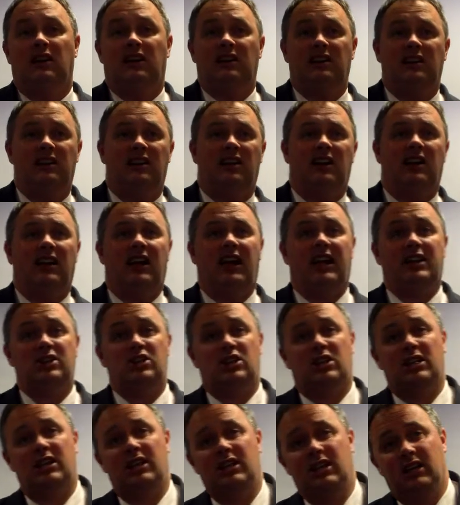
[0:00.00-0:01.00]
And
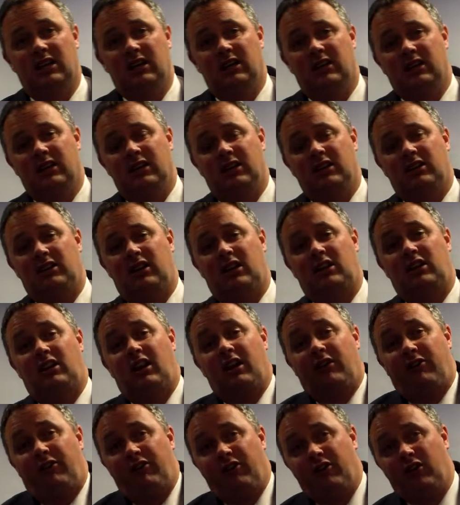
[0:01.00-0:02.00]
actually,
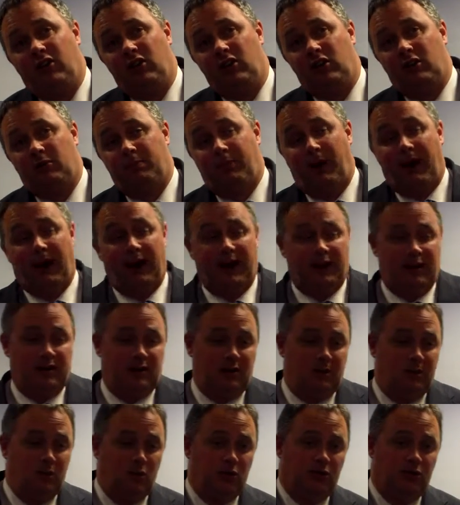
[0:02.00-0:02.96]
the